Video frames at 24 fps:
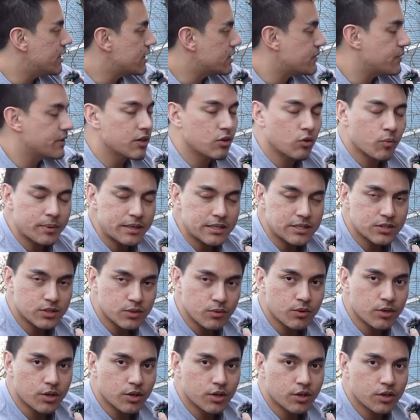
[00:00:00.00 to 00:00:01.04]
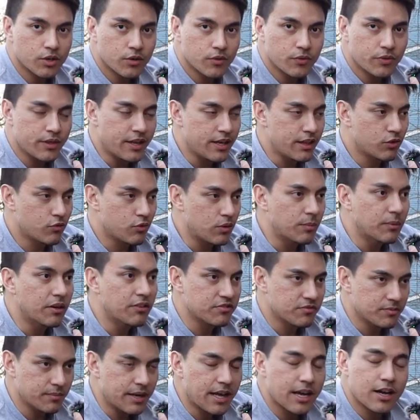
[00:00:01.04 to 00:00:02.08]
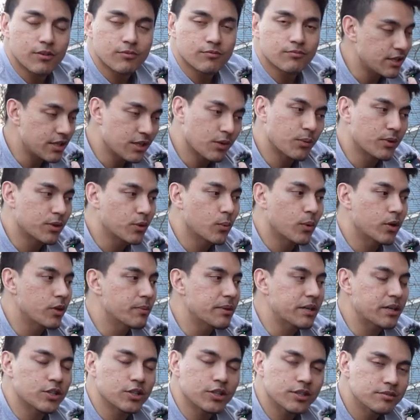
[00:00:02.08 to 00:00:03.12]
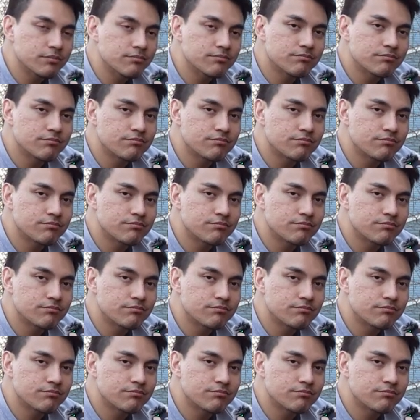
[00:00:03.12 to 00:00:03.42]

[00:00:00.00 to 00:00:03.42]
next video will be sooner than 3 months from now, you know, with the weather being good.